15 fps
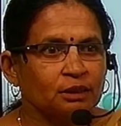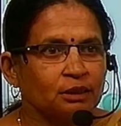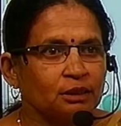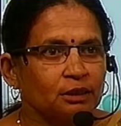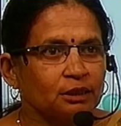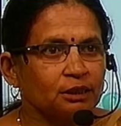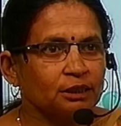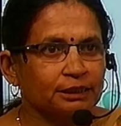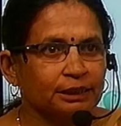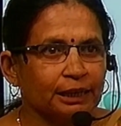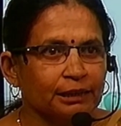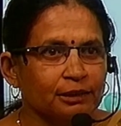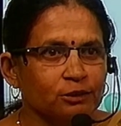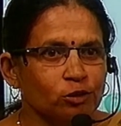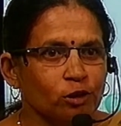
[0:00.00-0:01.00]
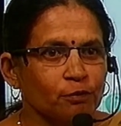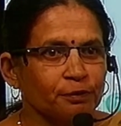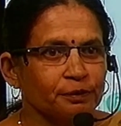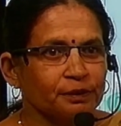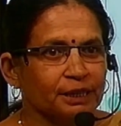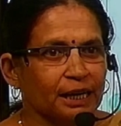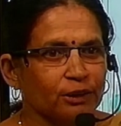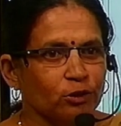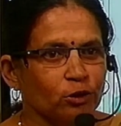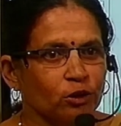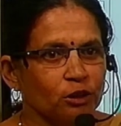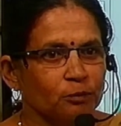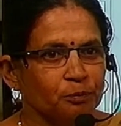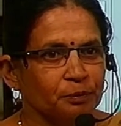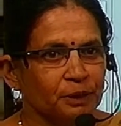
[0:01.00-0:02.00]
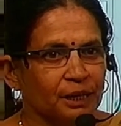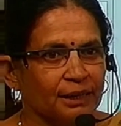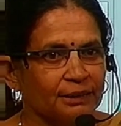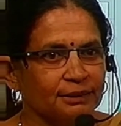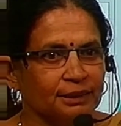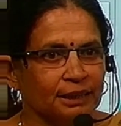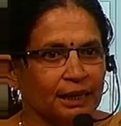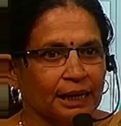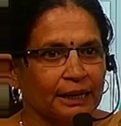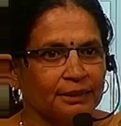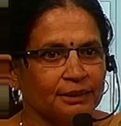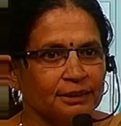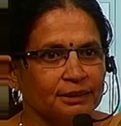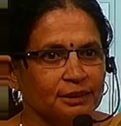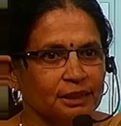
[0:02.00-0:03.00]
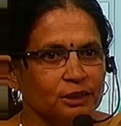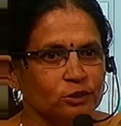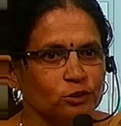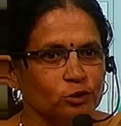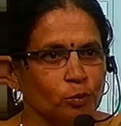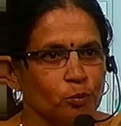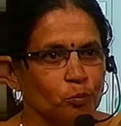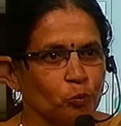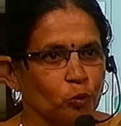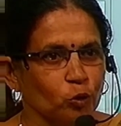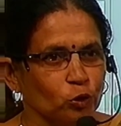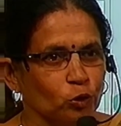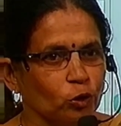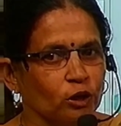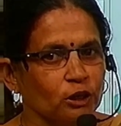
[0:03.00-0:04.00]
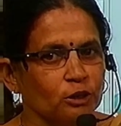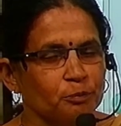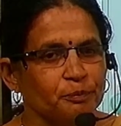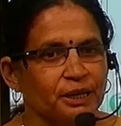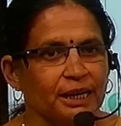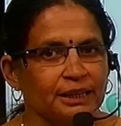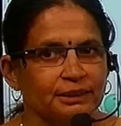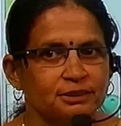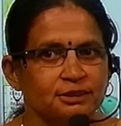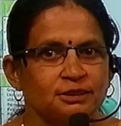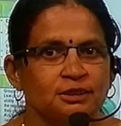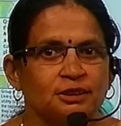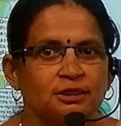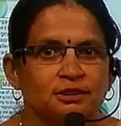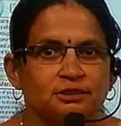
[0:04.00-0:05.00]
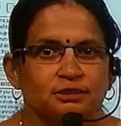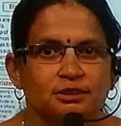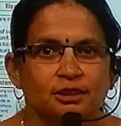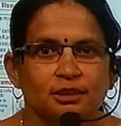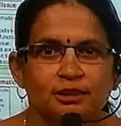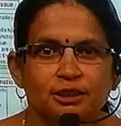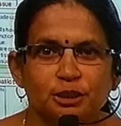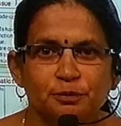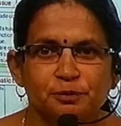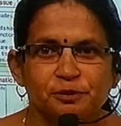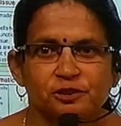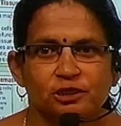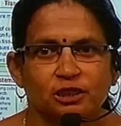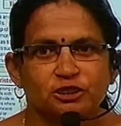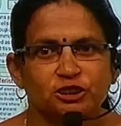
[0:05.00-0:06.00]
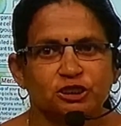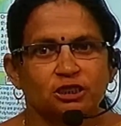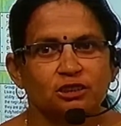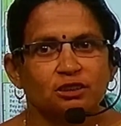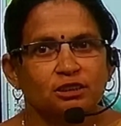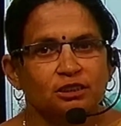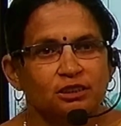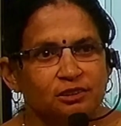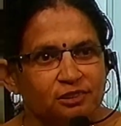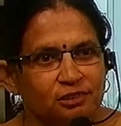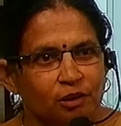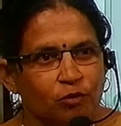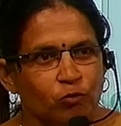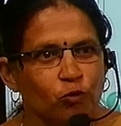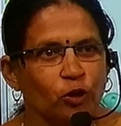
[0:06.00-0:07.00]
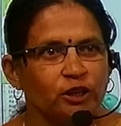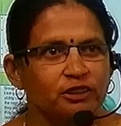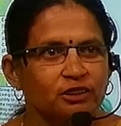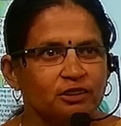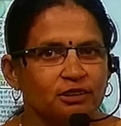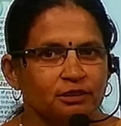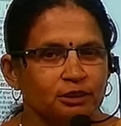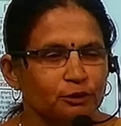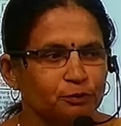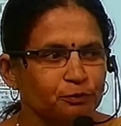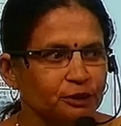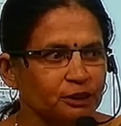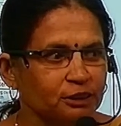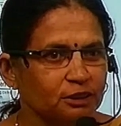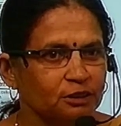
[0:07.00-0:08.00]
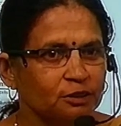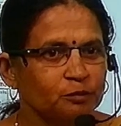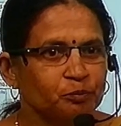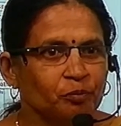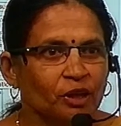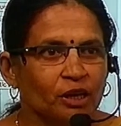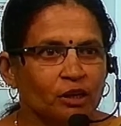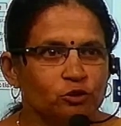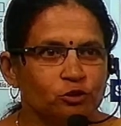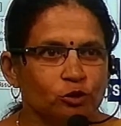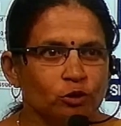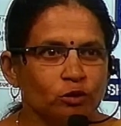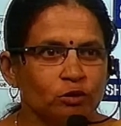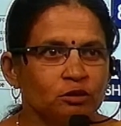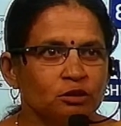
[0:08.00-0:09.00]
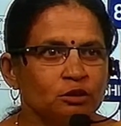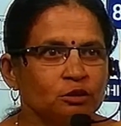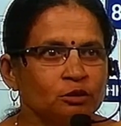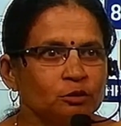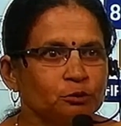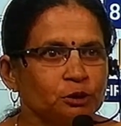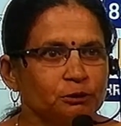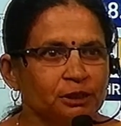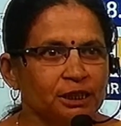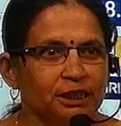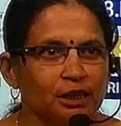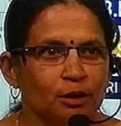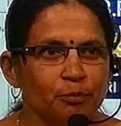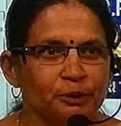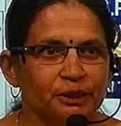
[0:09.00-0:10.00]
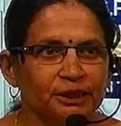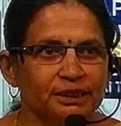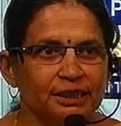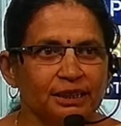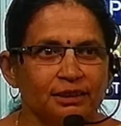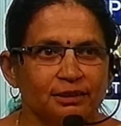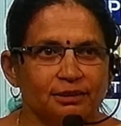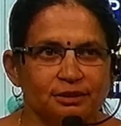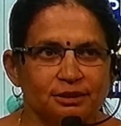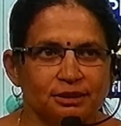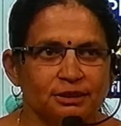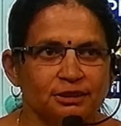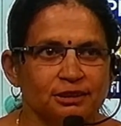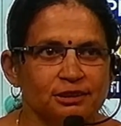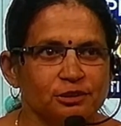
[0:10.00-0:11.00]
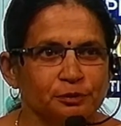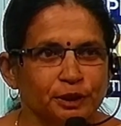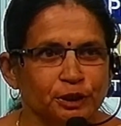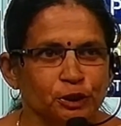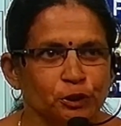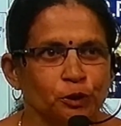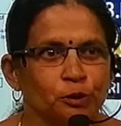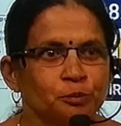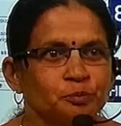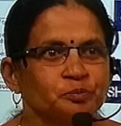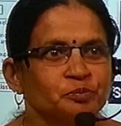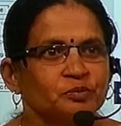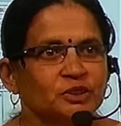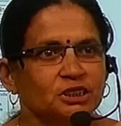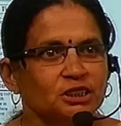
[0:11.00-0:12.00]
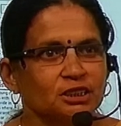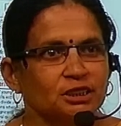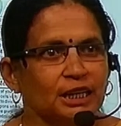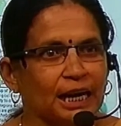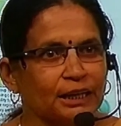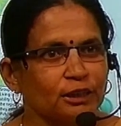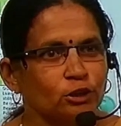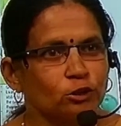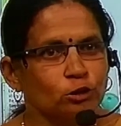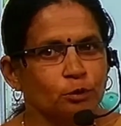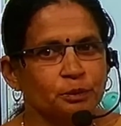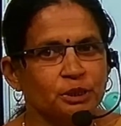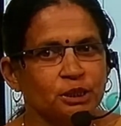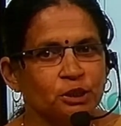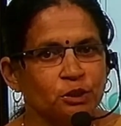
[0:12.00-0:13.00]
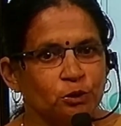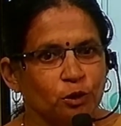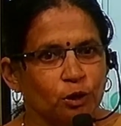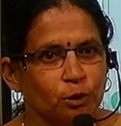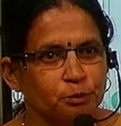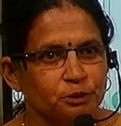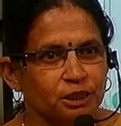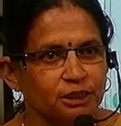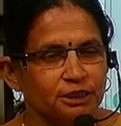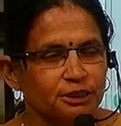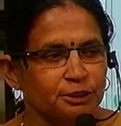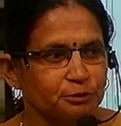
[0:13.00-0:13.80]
In case of dicot plant and in case of monocot plant, the leaf structure is somewhat different. So we will completed in this video the anatomy of the leaf.